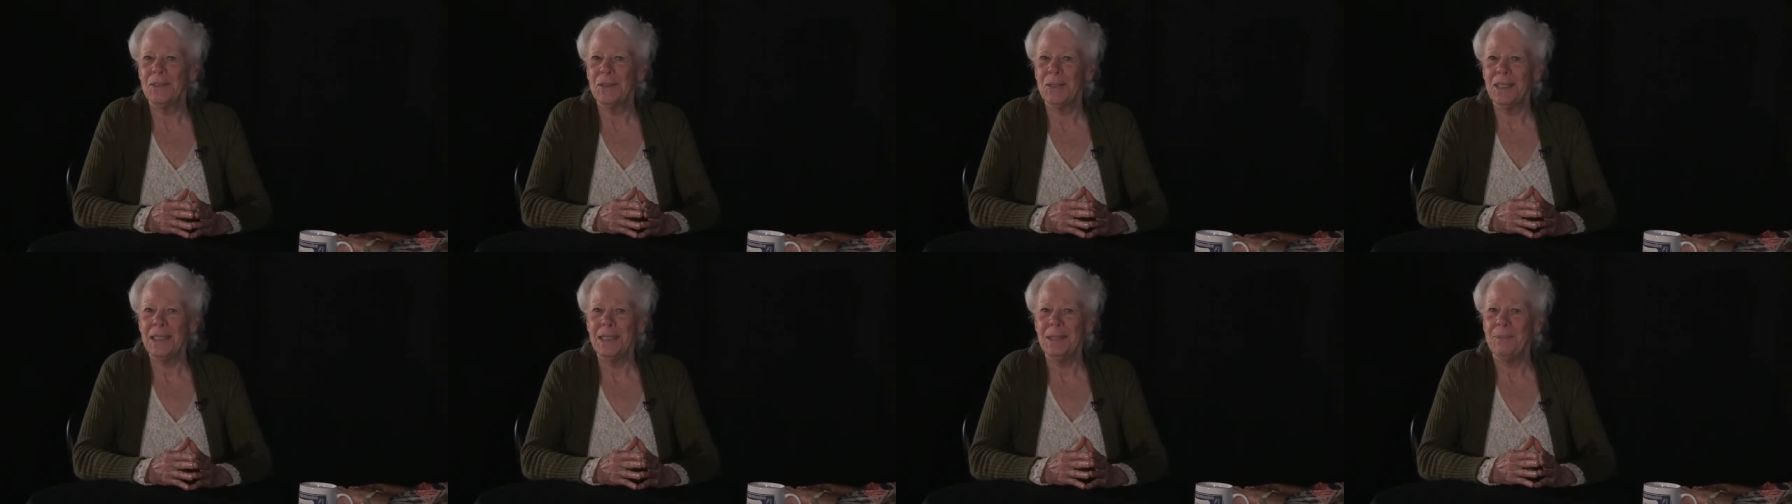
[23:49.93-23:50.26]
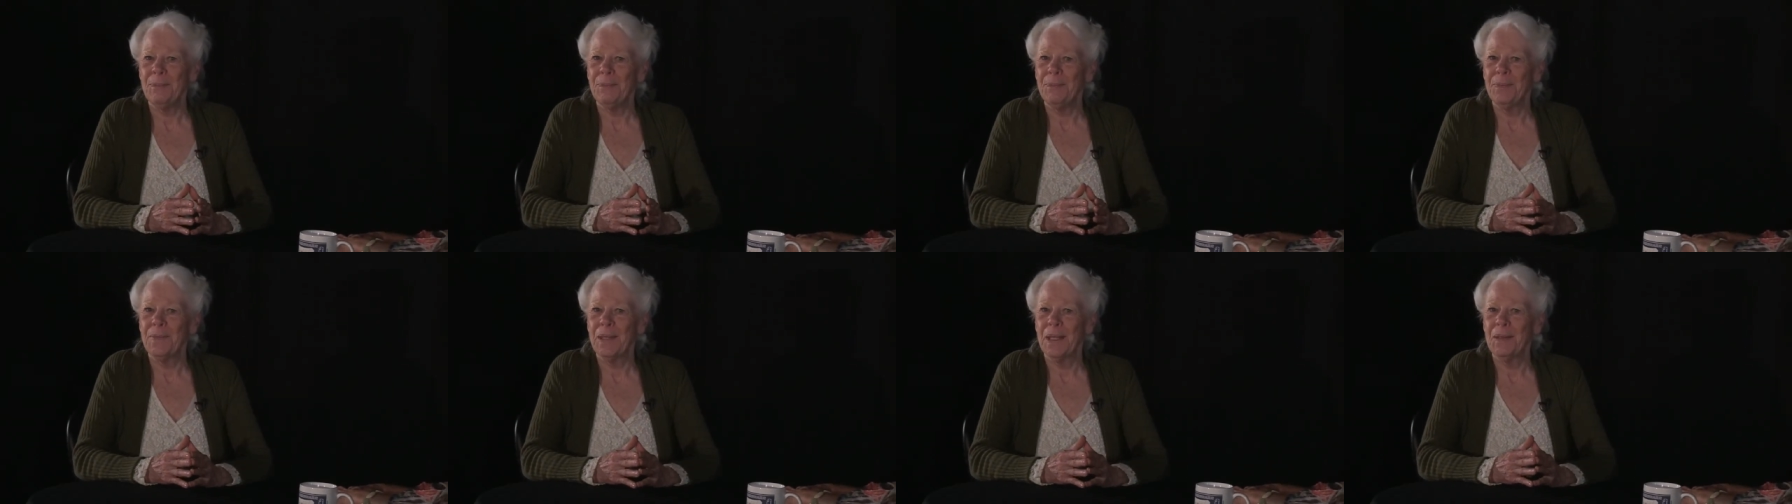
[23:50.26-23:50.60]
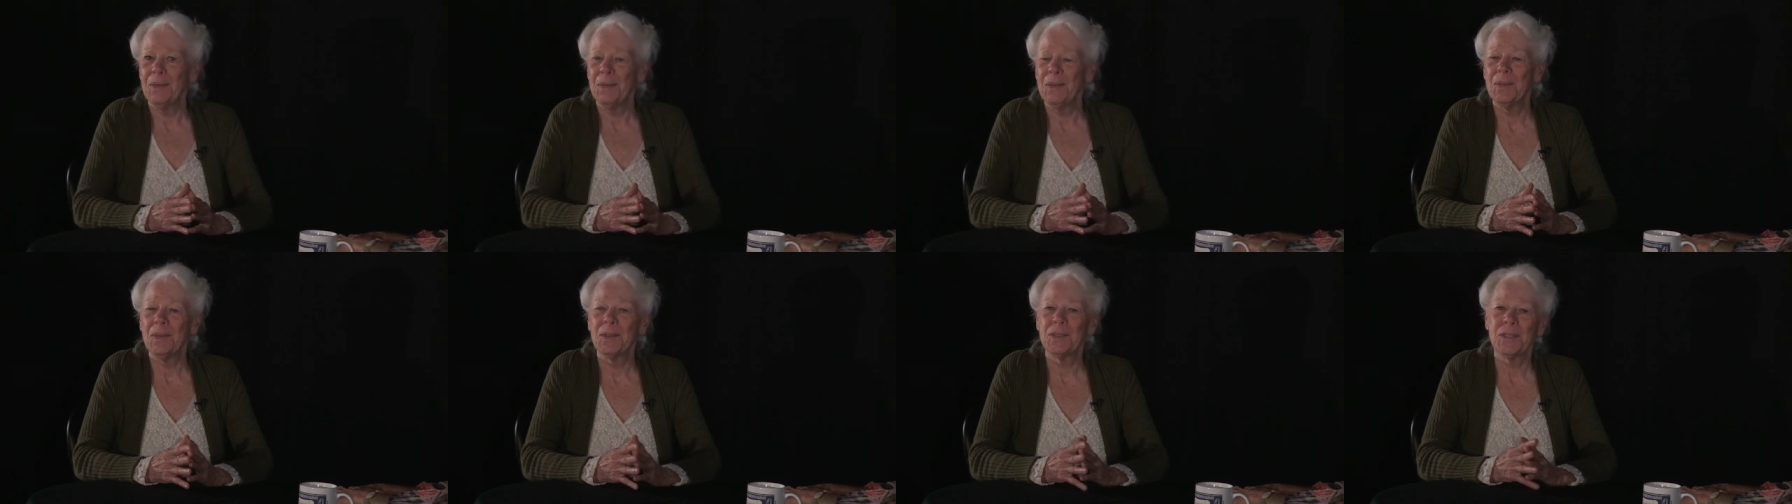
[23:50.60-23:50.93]
Dream.
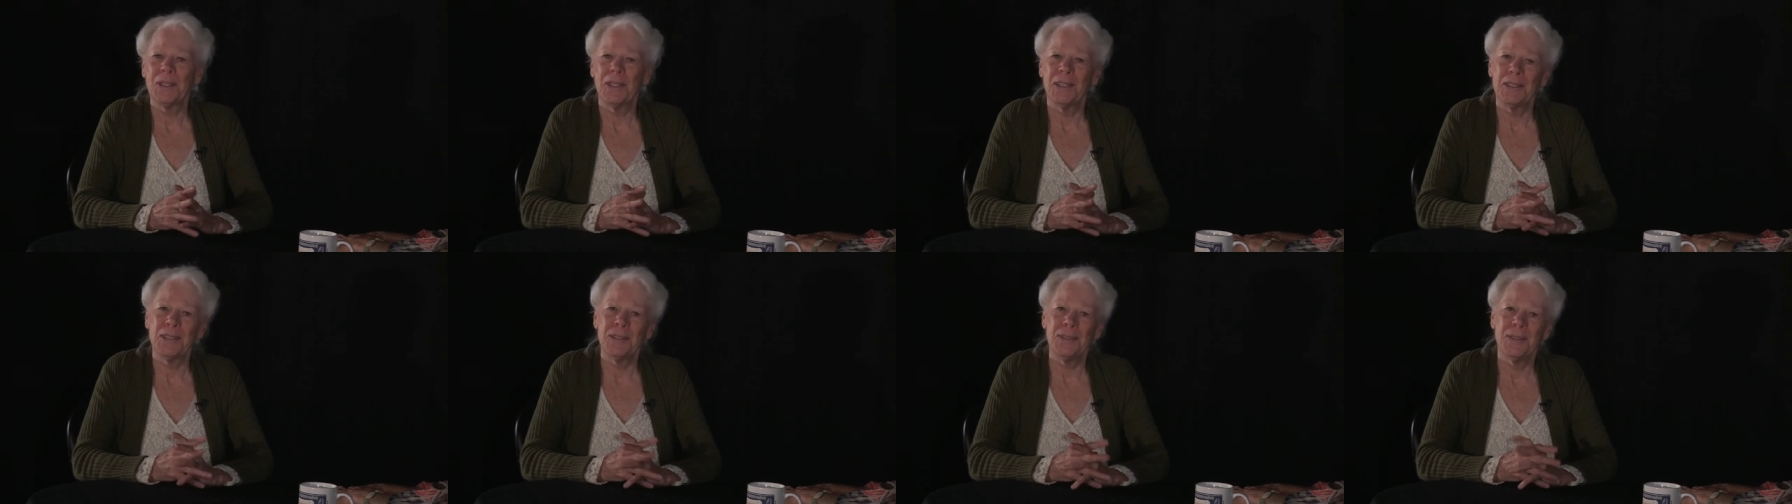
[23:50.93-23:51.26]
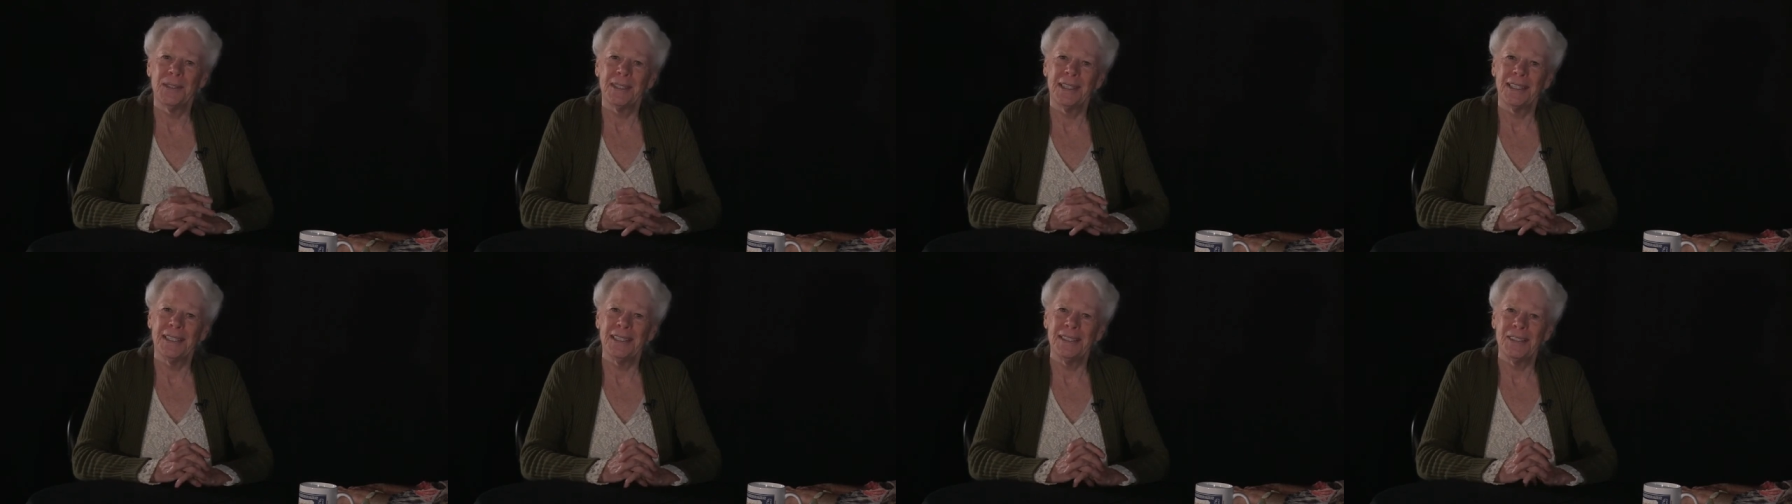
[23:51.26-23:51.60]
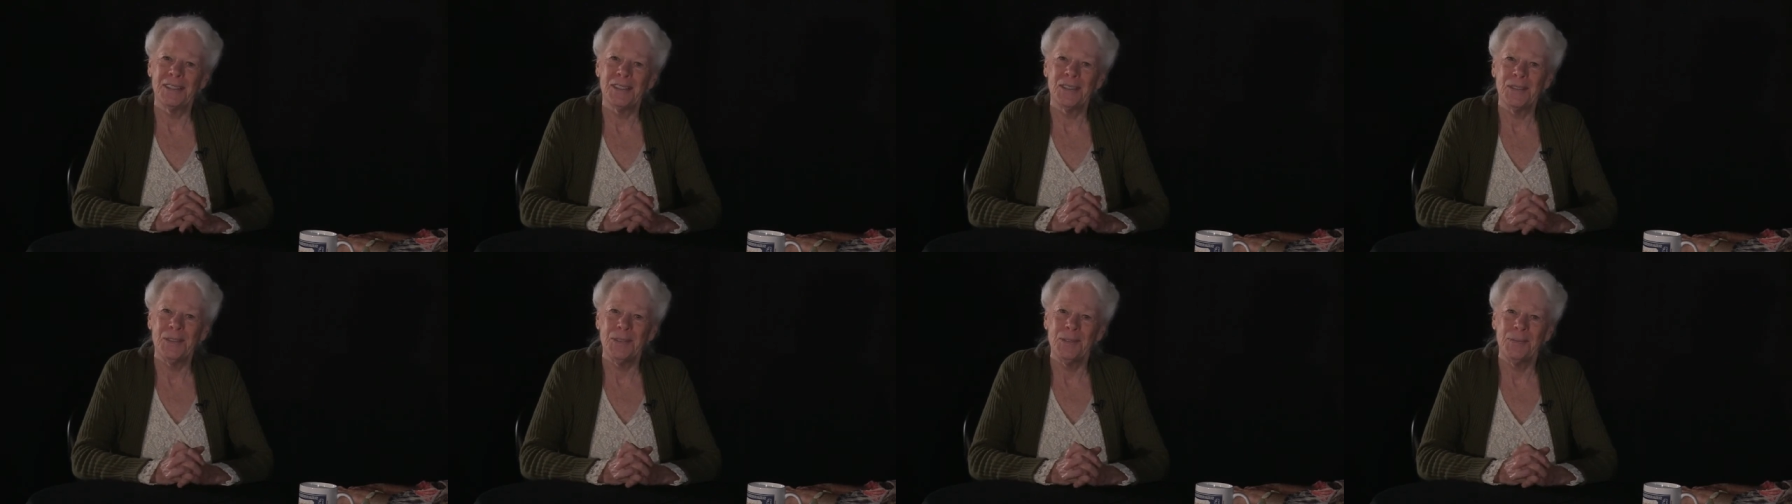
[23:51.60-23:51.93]
We will talk to you again
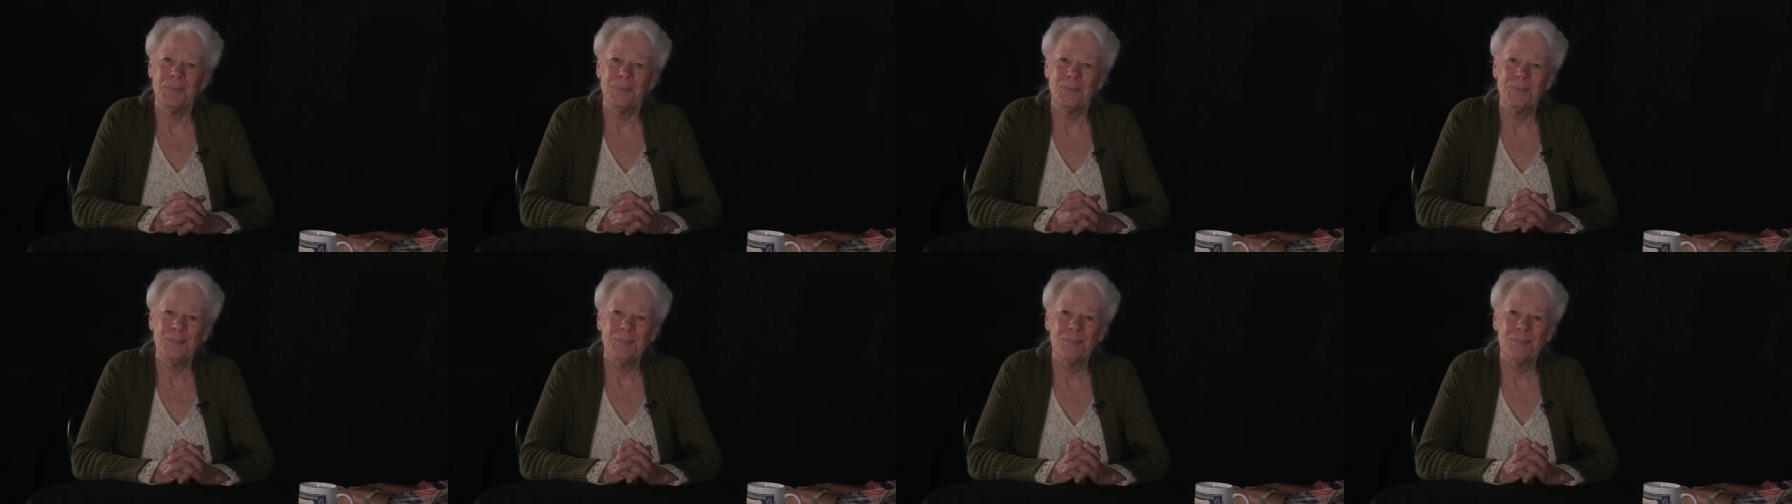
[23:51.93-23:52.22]
soon.